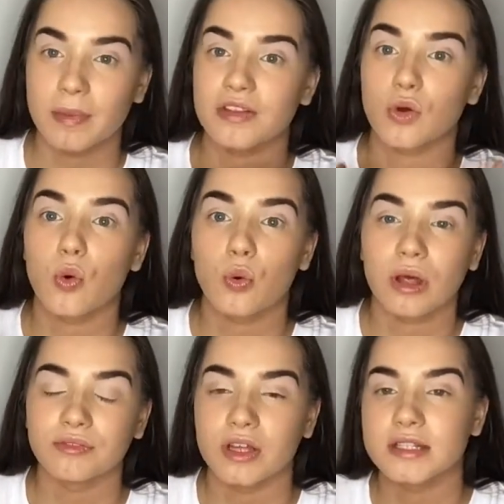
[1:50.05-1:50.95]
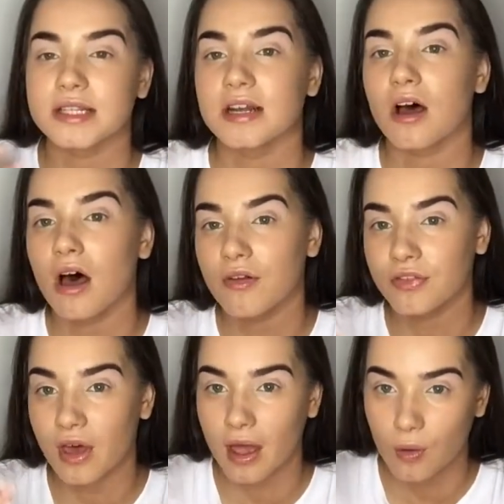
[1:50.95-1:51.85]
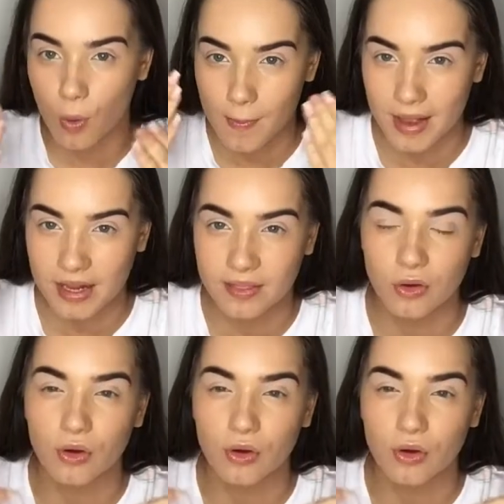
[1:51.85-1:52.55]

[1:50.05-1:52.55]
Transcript: That's all I've done. So then after that I can wipe anything